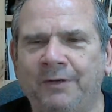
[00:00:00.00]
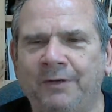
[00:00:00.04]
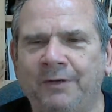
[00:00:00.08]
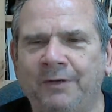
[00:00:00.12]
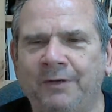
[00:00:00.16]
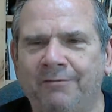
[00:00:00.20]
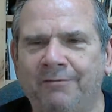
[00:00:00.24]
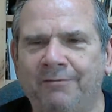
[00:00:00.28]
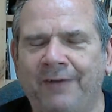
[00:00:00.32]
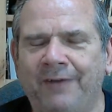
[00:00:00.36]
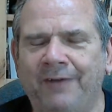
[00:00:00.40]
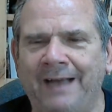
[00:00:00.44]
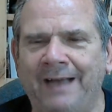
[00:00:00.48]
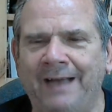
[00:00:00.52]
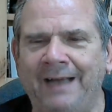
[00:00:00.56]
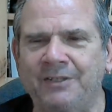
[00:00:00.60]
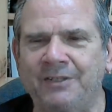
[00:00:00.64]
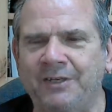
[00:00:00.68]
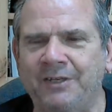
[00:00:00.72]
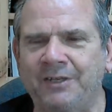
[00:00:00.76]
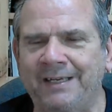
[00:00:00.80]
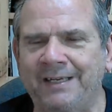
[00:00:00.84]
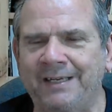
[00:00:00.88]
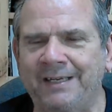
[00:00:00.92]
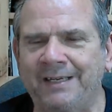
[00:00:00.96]
can
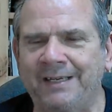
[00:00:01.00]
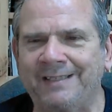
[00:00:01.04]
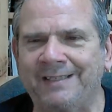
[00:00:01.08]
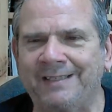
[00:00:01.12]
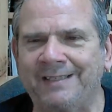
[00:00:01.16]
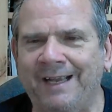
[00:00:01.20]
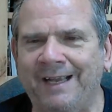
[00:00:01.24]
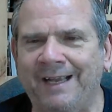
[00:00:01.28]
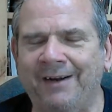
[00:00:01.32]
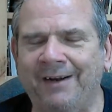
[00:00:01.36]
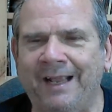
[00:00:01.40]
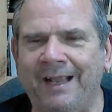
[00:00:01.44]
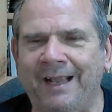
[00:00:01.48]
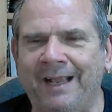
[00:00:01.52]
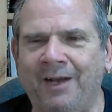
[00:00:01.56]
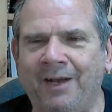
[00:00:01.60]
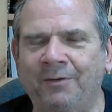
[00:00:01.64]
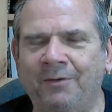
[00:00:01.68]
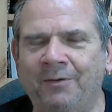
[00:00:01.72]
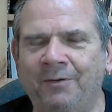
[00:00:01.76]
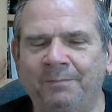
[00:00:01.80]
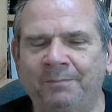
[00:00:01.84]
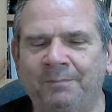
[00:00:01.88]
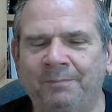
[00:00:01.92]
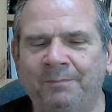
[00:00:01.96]
find cities there
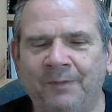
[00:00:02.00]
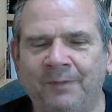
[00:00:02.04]
now,